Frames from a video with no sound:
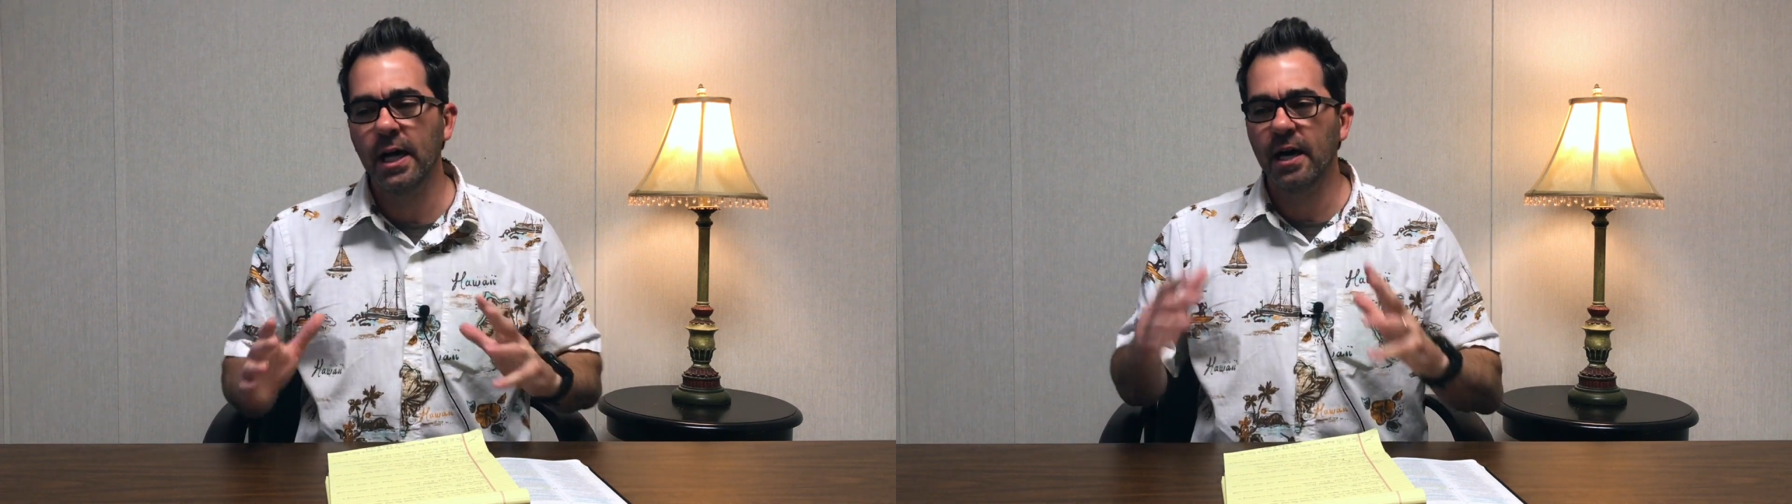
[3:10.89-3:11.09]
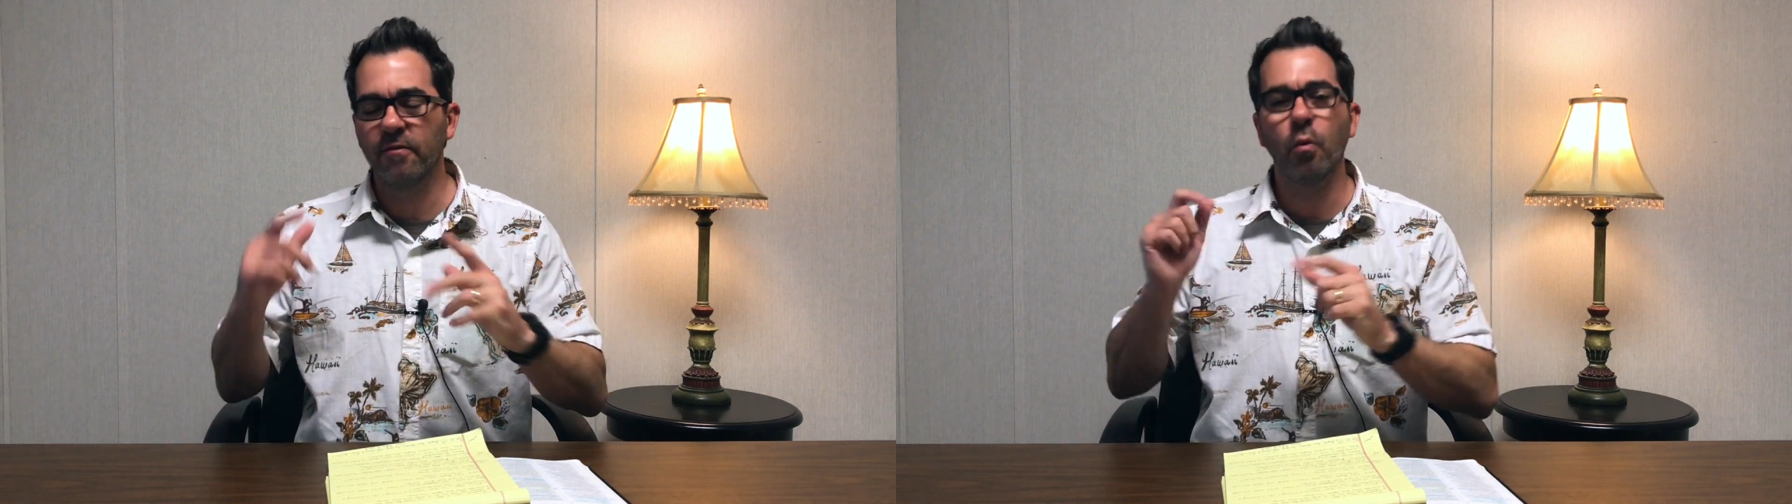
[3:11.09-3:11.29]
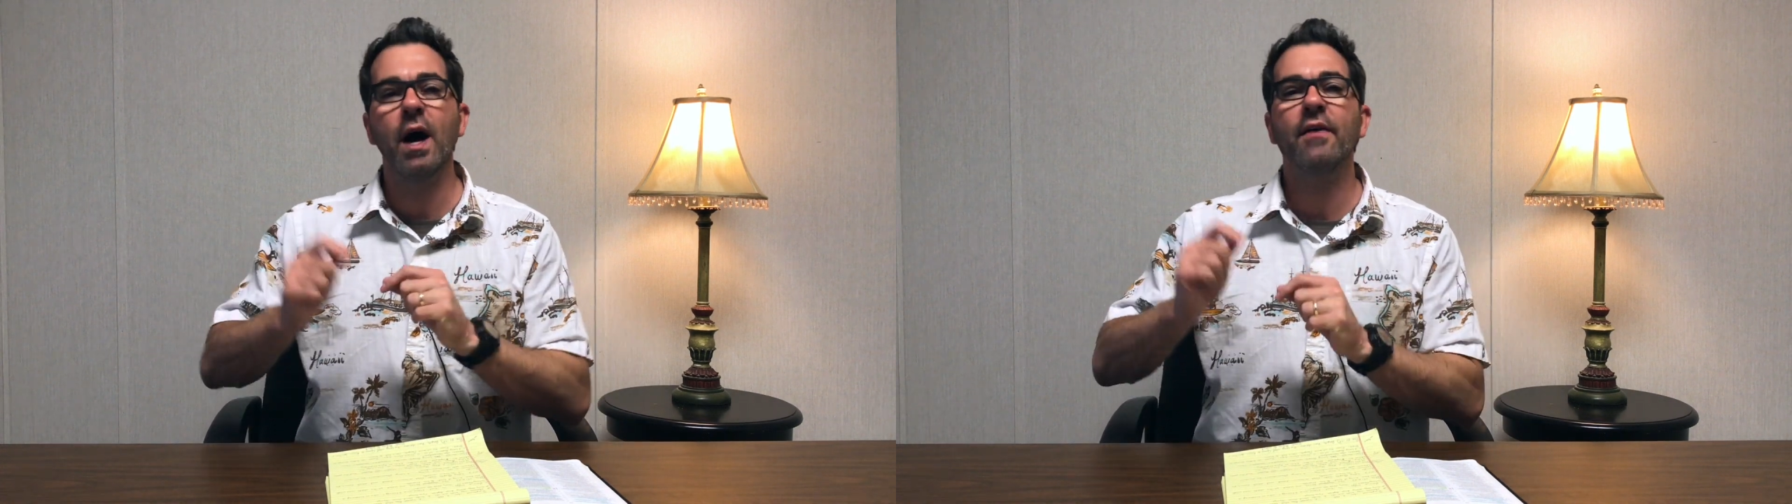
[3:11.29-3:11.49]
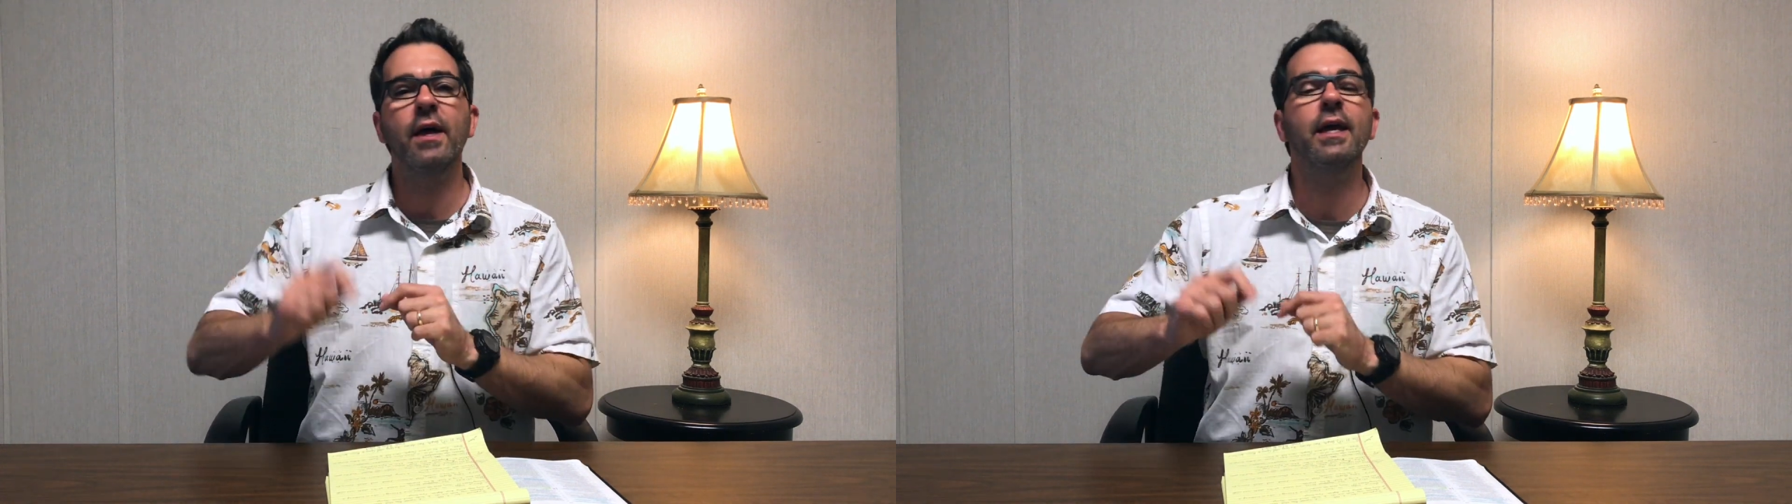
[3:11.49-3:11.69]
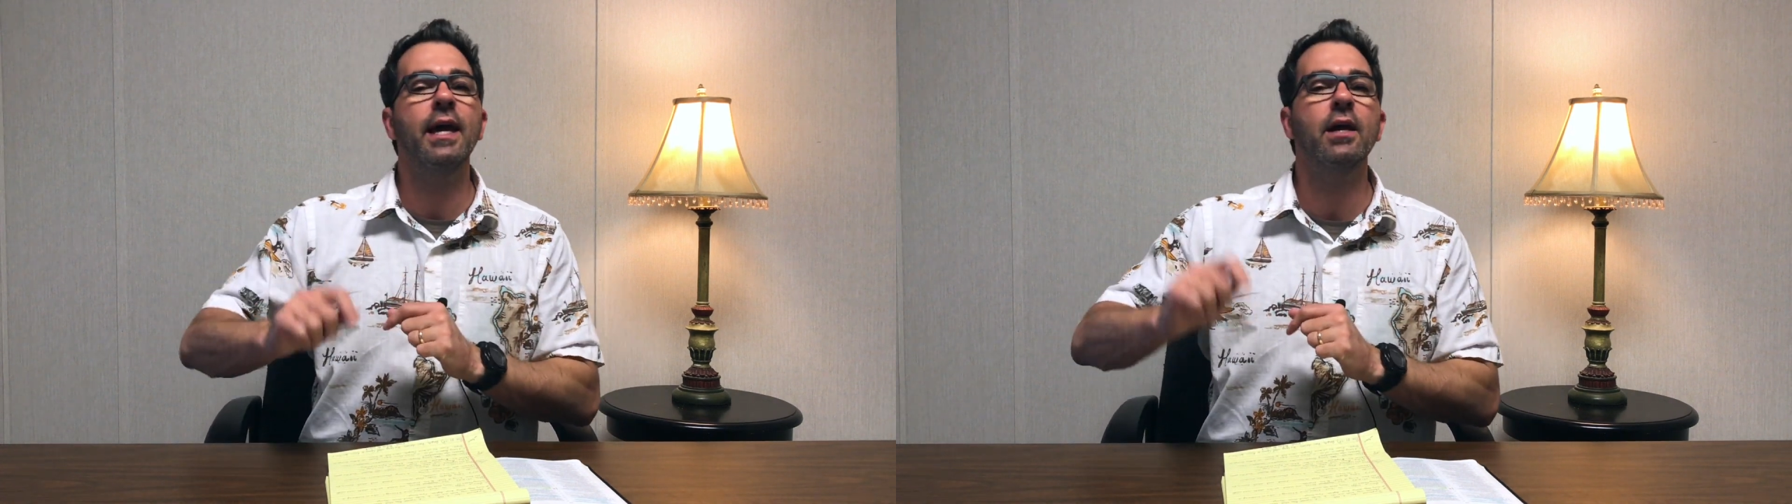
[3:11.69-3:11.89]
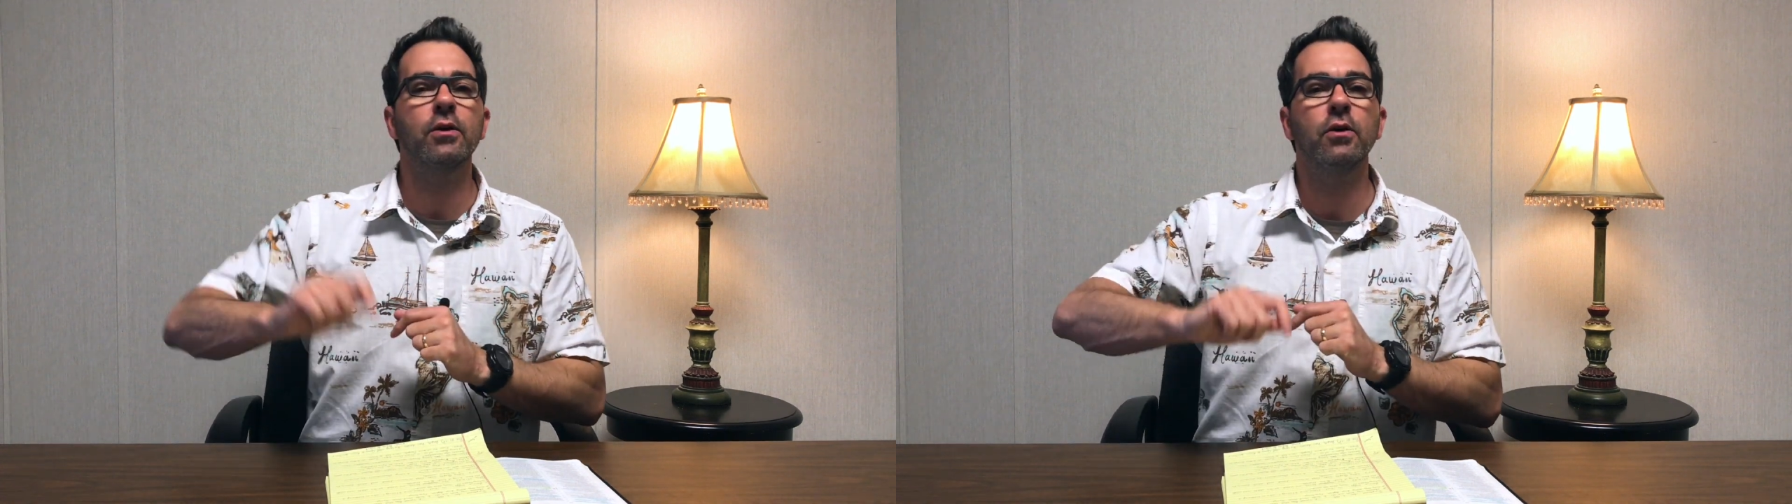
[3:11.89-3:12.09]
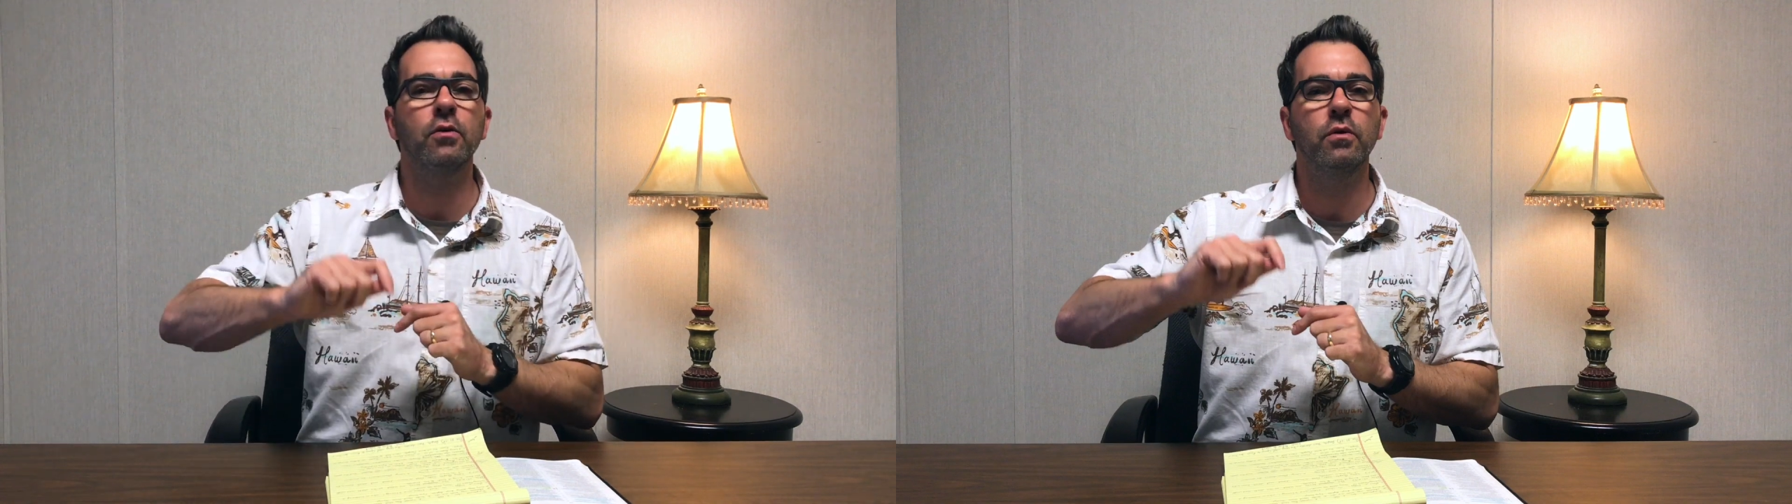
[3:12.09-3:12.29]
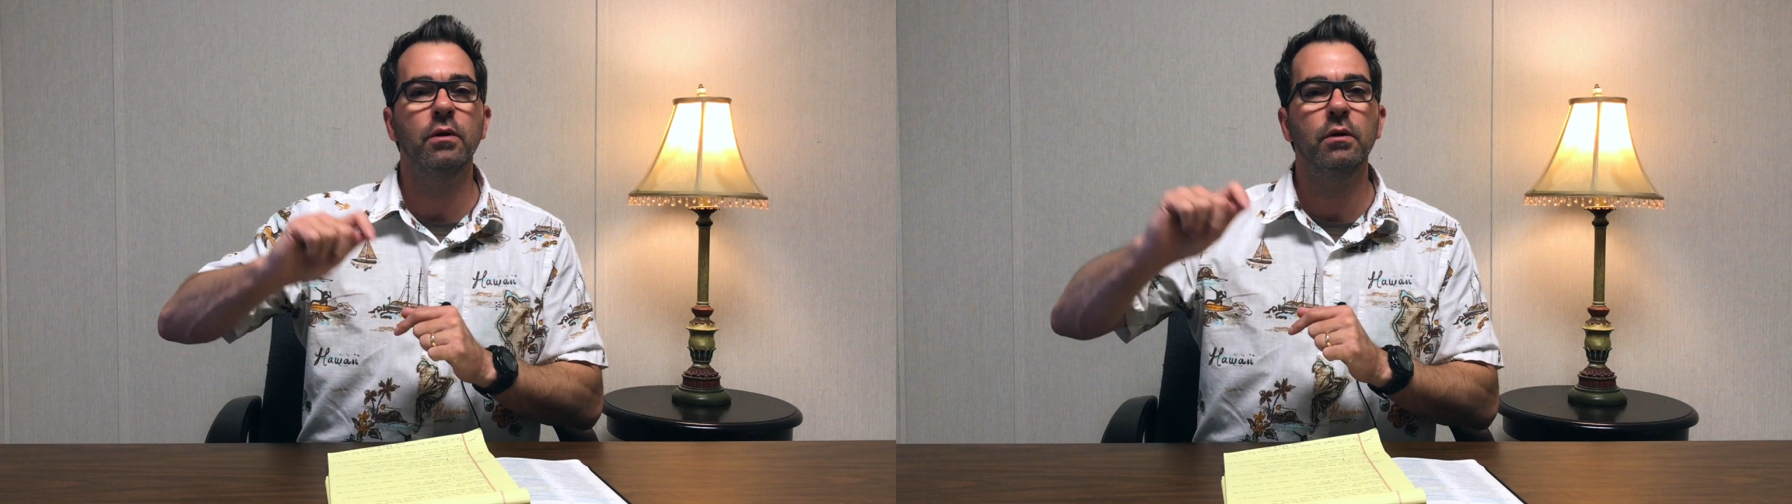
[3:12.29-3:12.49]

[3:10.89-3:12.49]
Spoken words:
of why they can't go